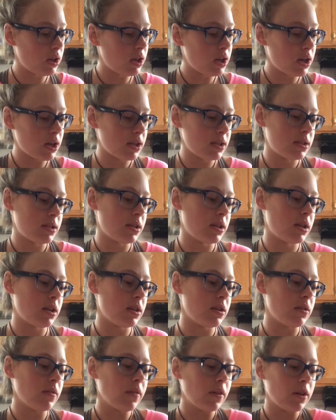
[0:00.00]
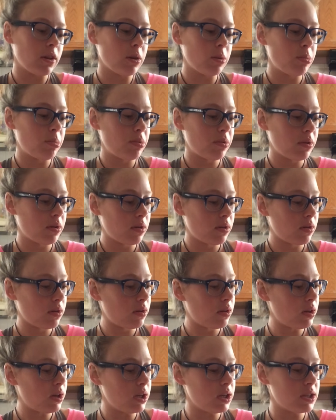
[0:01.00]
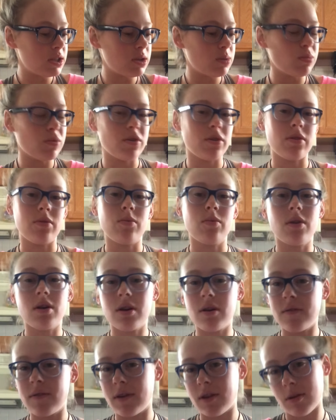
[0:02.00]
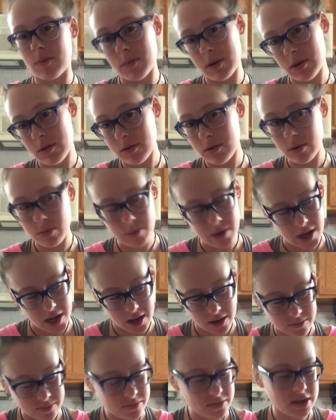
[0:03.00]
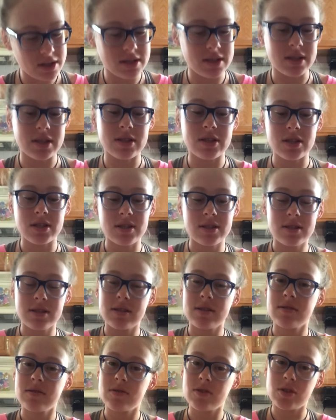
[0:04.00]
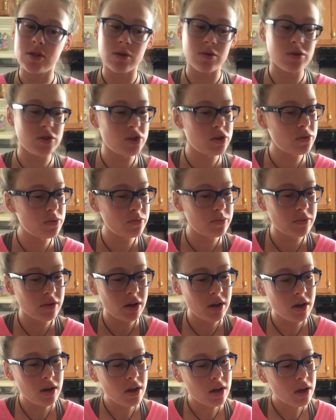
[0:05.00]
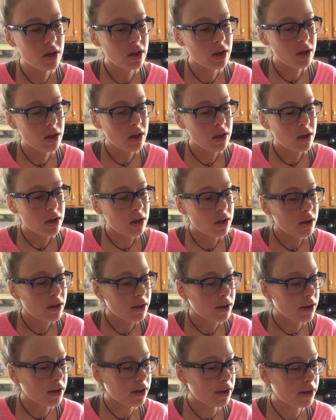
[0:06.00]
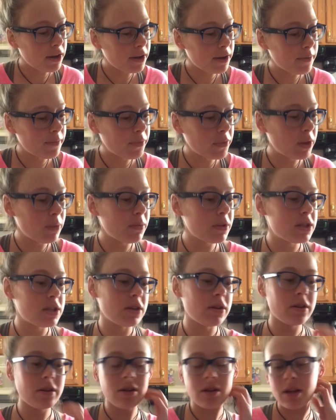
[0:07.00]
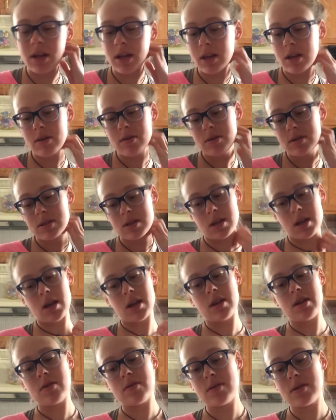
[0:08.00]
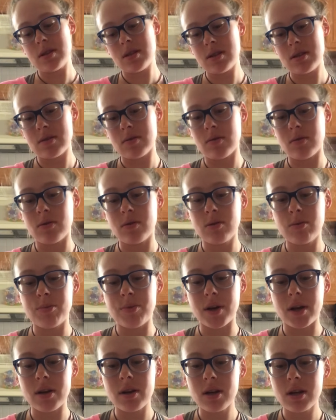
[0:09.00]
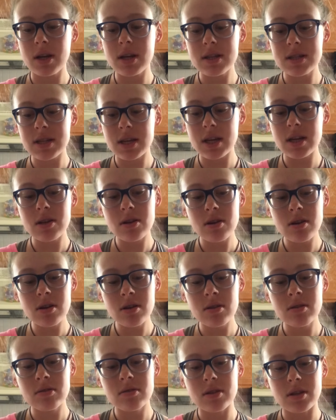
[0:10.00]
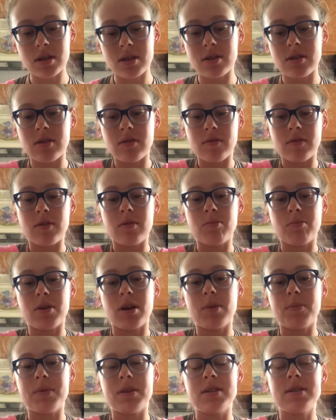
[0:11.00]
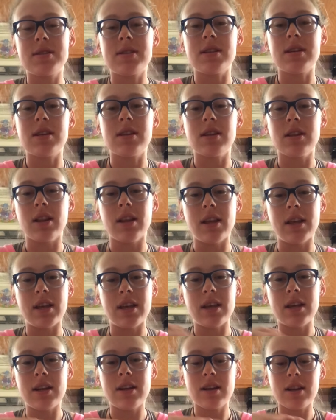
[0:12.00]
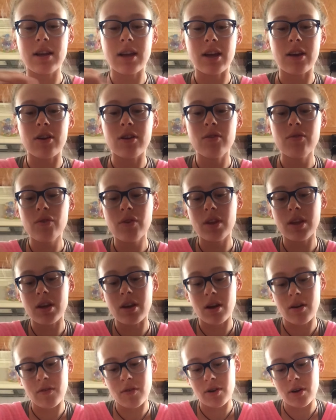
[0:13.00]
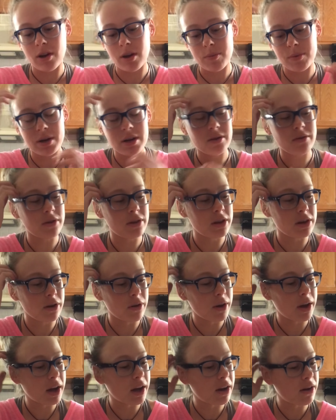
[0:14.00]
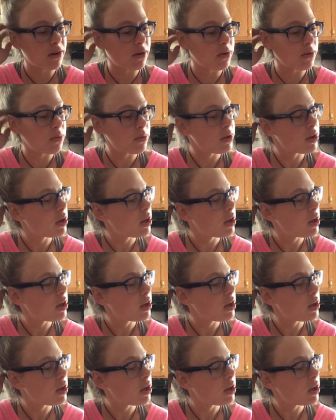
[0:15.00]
yes, it can develop into more than one developmental domain because I just showed you. The material I used this old butter container. You can probably see the lid. I couldn't really cover it up. I didn't really know how.